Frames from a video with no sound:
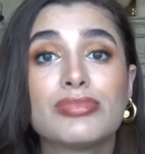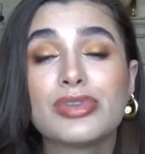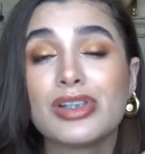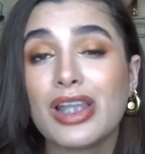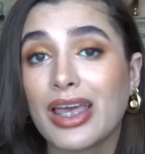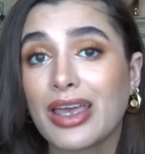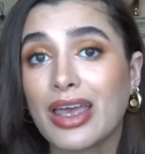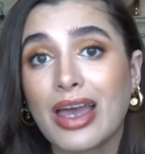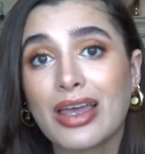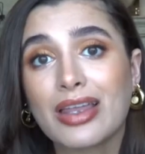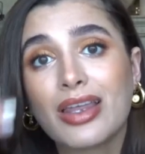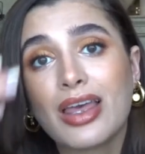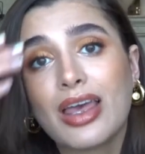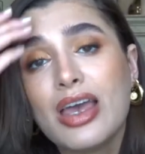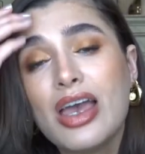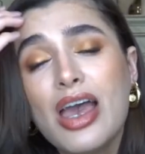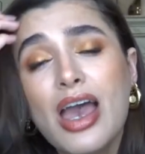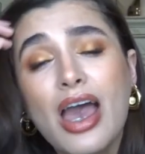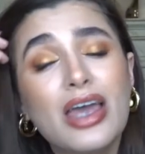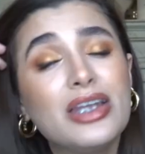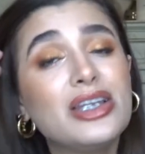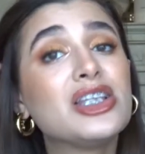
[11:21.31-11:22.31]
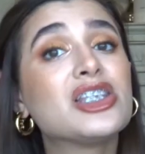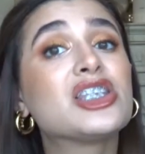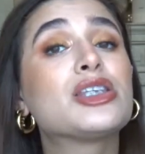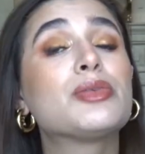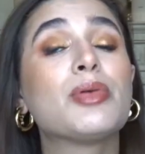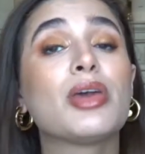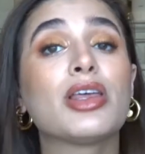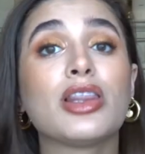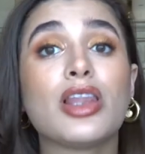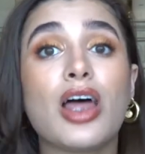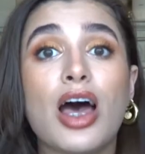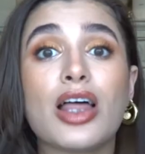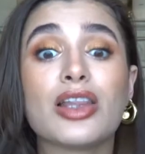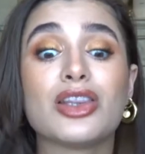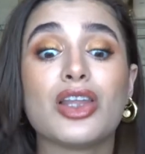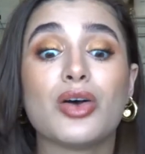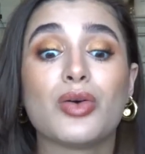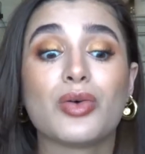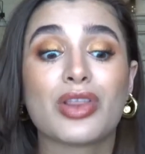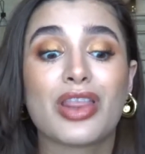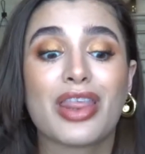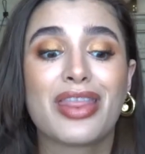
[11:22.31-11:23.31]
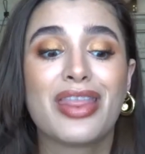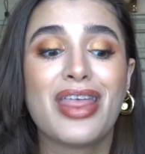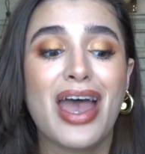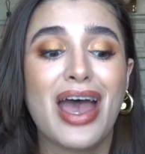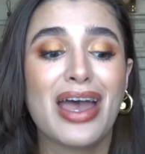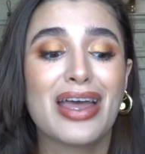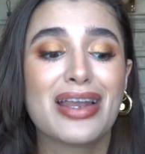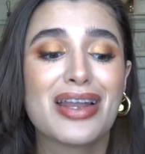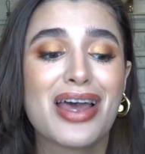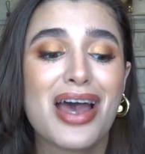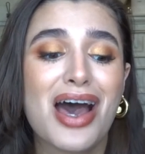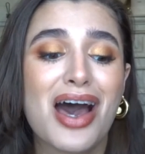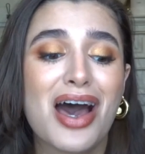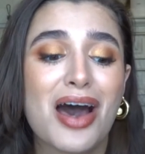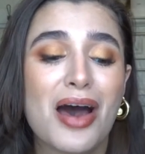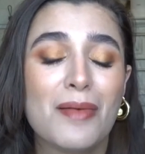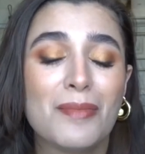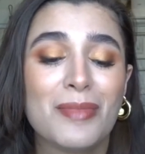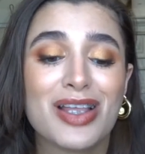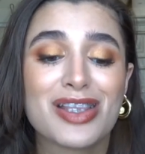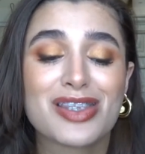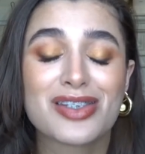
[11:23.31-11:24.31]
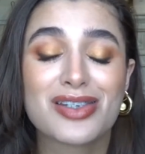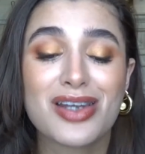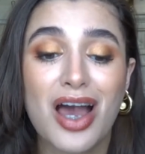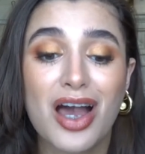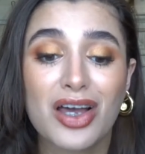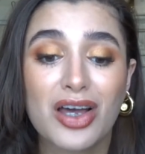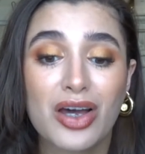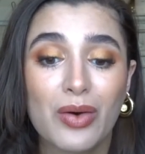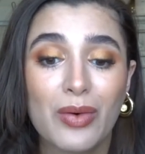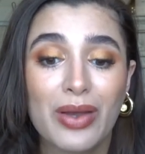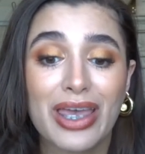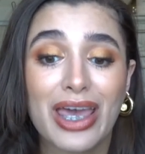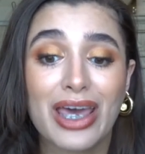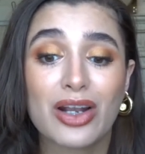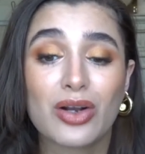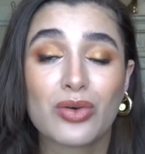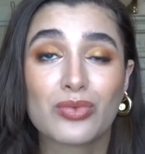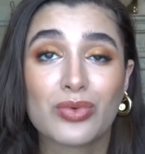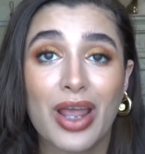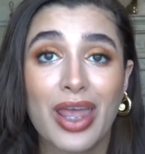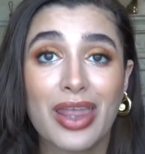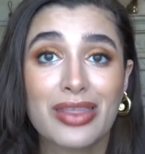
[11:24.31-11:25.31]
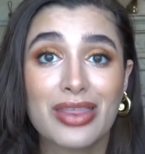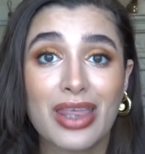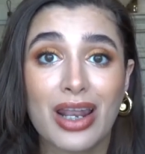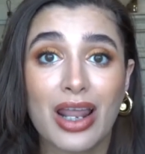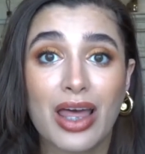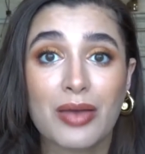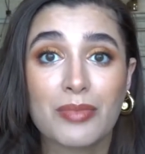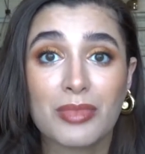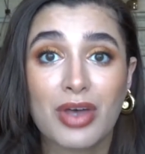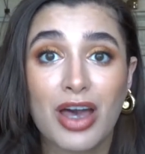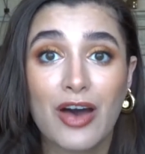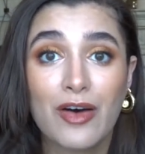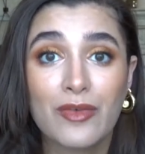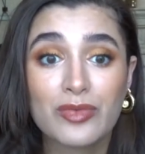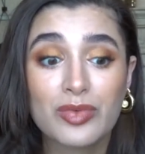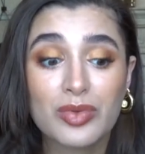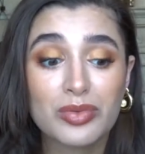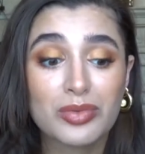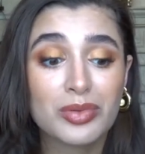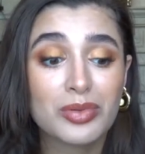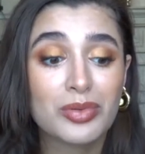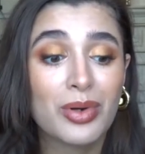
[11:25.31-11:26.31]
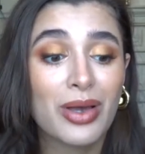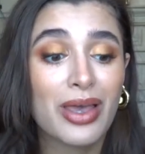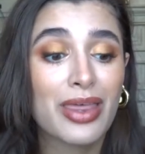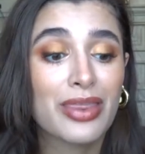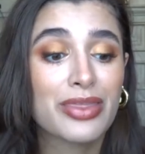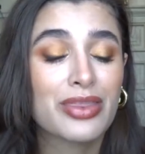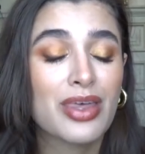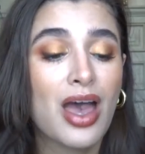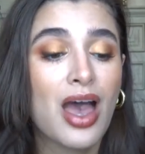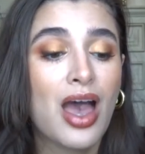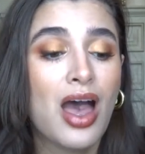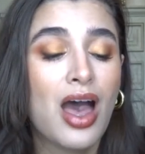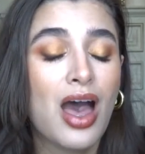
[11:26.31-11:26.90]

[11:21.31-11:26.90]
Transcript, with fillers: Like it needs to be a lot lower than that. Um, it's not going at a rate that I'm comfortable with.